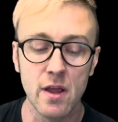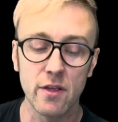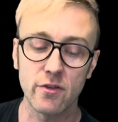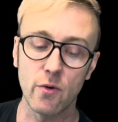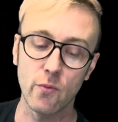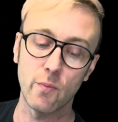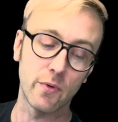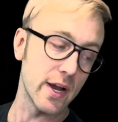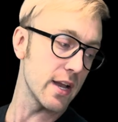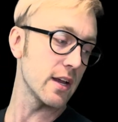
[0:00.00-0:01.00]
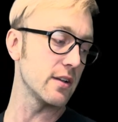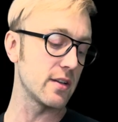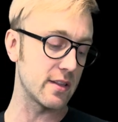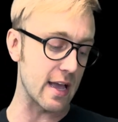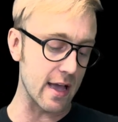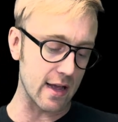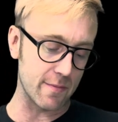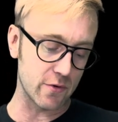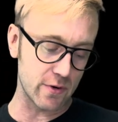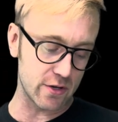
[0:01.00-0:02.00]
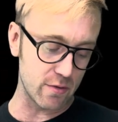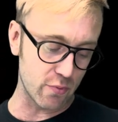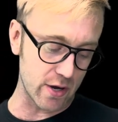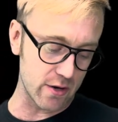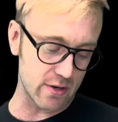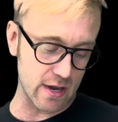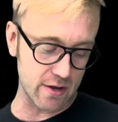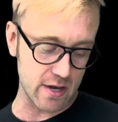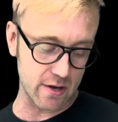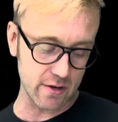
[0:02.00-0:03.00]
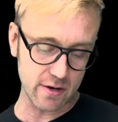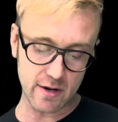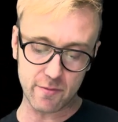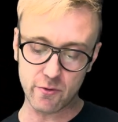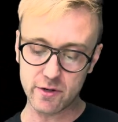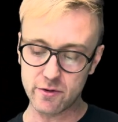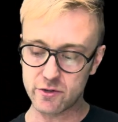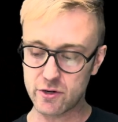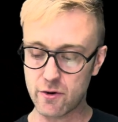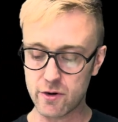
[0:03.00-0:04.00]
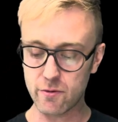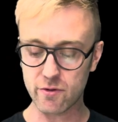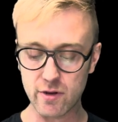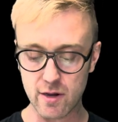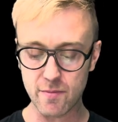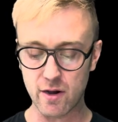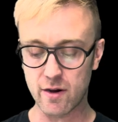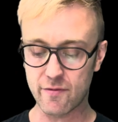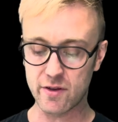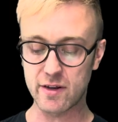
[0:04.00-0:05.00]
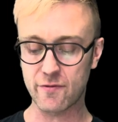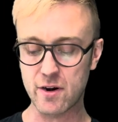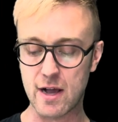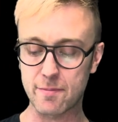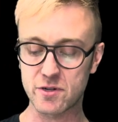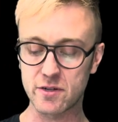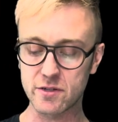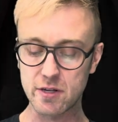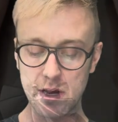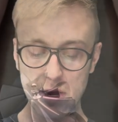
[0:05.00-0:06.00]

So getting into that, I'm going to bring you down here. I'm going to show you some of the different options.